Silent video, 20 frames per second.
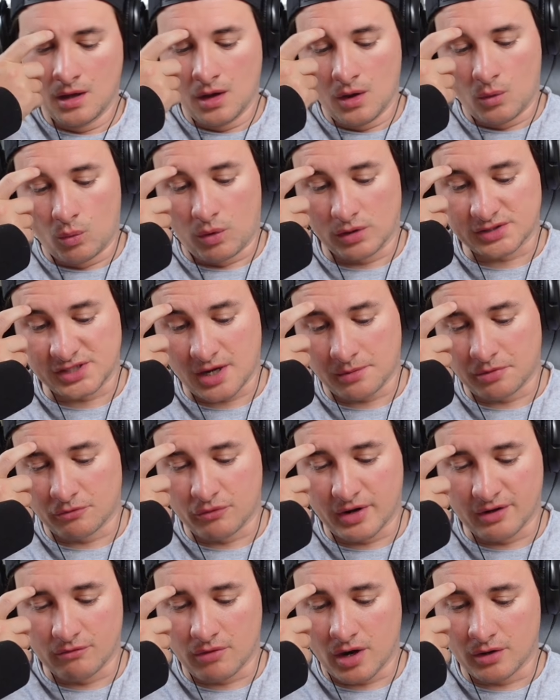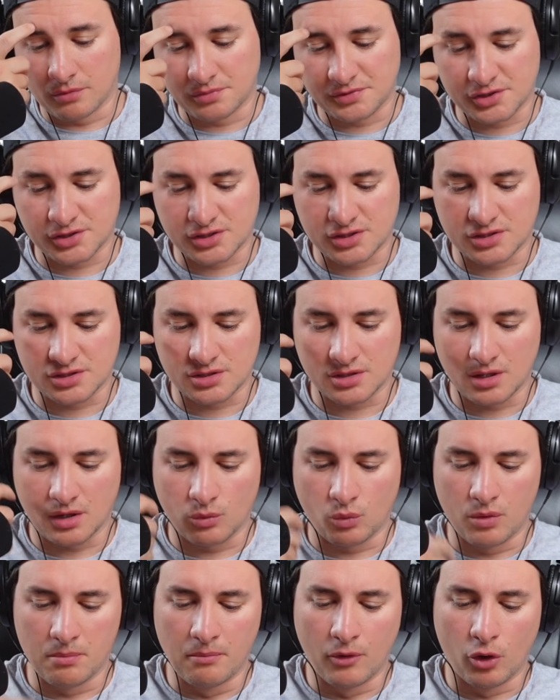What type of ring ropes
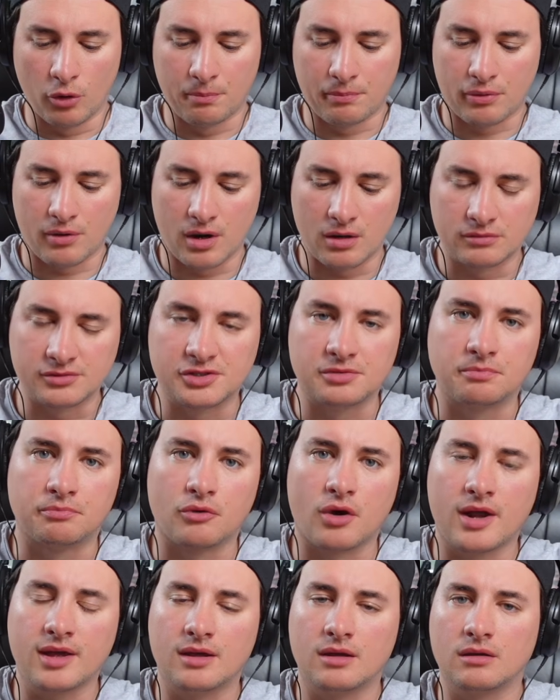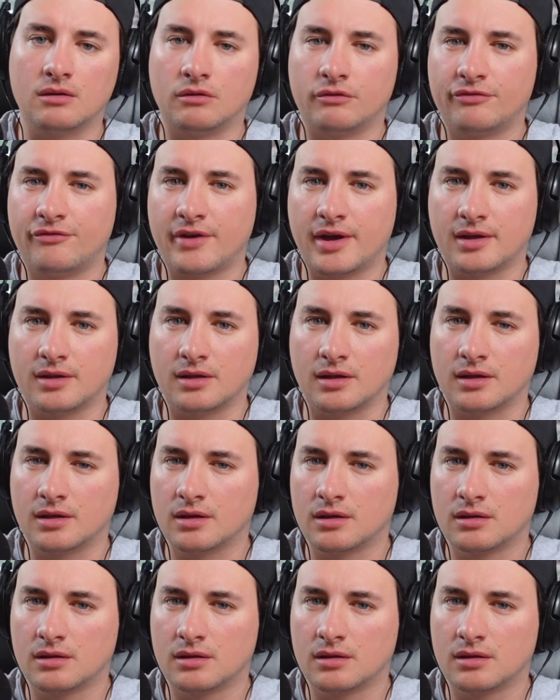were more prone to breaking or failing?